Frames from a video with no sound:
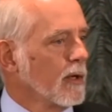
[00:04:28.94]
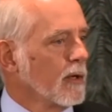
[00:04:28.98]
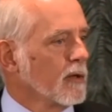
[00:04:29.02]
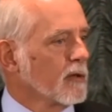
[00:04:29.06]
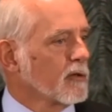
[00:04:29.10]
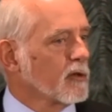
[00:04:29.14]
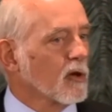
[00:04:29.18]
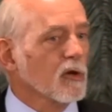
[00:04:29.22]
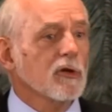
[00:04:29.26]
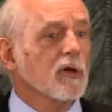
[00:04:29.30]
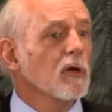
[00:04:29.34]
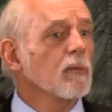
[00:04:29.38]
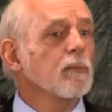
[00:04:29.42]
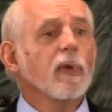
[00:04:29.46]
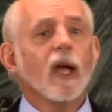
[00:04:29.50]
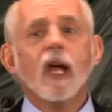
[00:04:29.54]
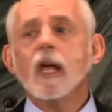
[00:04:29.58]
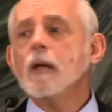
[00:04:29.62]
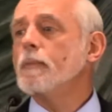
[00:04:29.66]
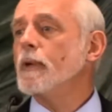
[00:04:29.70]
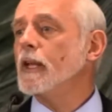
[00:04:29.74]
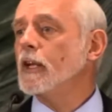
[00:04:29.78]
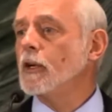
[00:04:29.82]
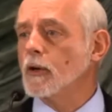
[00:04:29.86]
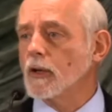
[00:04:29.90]
So you
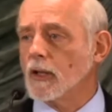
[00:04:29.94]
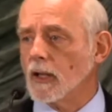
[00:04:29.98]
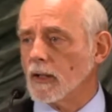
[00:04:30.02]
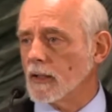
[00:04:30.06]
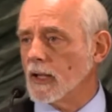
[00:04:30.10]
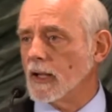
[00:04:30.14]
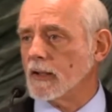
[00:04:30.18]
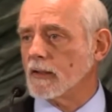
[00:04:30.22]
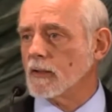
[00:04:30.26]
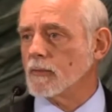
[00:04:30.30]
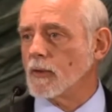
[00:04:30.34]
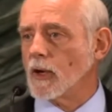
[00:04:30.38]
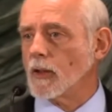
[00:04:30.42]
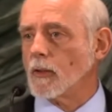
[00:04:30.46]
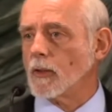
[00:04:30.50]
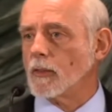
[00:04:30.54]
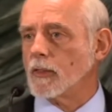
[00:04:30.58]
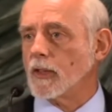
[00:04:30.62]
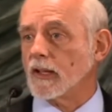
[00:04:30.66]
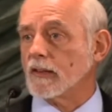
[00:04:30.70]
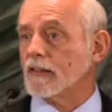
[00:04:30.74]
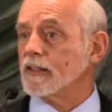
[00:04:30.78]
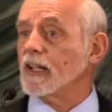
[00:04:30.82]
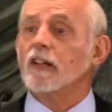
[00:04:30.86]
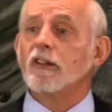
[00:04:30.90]
may be good at lots of other
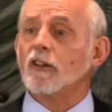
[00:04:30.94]
things.